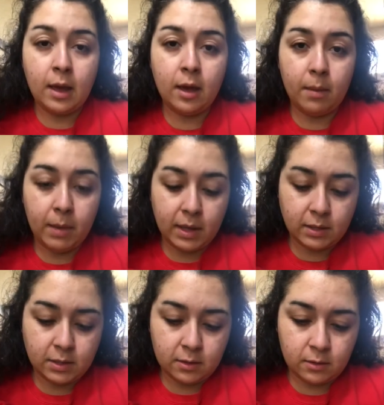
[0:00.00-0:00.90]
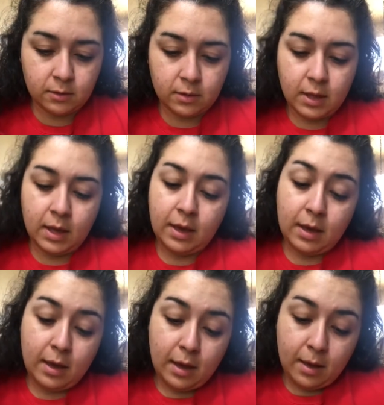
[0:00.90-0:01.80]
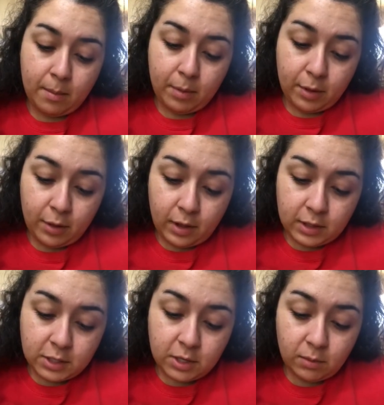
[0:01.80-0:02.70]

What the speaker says: a pencil, pathology